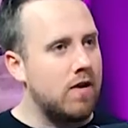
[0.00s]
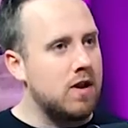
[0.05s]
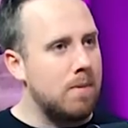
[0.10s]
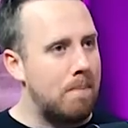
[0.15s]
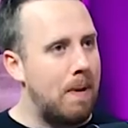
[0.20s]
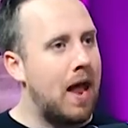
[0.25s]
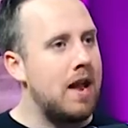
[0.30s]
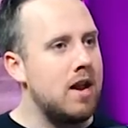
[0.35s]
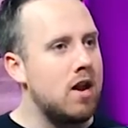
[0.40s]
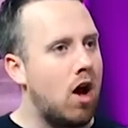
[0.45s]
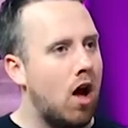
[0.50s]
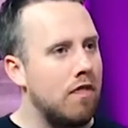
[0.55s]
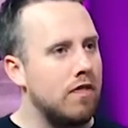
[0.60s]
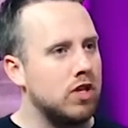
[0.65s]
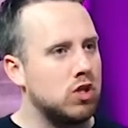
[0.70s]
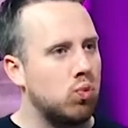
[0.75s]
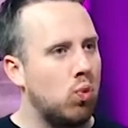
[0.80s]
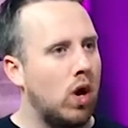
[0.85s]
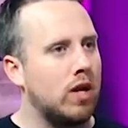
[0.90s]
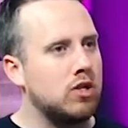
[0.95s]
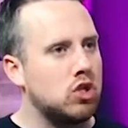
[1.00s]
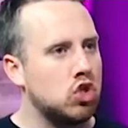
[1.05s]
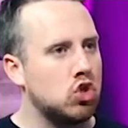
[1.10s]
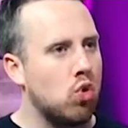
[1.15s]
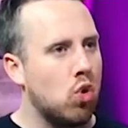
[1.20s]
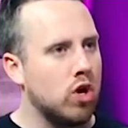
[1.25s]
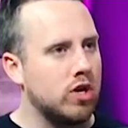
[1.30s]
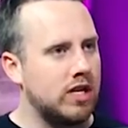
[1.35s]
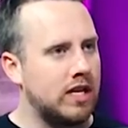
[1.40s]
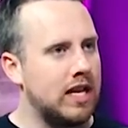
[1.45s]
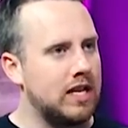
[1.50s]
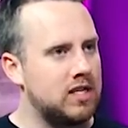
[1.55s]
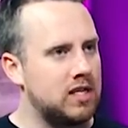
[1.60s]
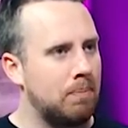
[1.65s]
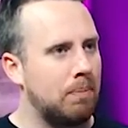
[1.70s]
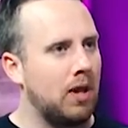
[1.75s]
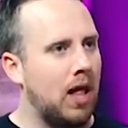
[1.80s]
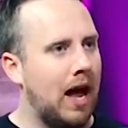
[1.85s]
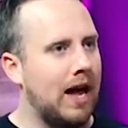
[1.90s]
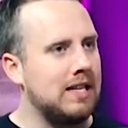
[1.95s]
out dependent on this one store to get
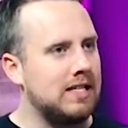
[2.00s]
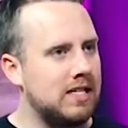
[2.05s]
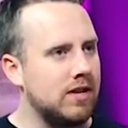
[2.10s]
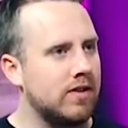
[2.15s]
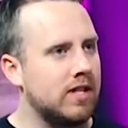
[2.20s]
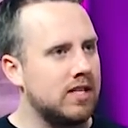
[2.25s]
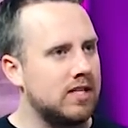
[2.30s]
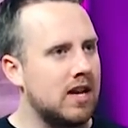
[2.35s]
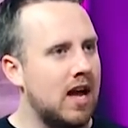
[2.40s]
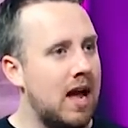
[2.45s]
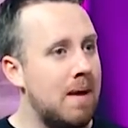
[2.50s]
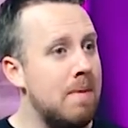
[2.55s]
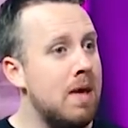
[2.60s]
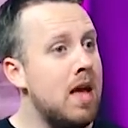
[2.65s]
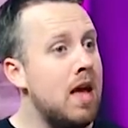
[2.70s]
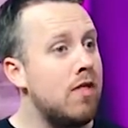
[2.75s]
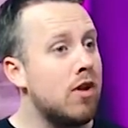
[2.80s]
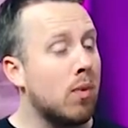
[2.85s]
supplies during this time?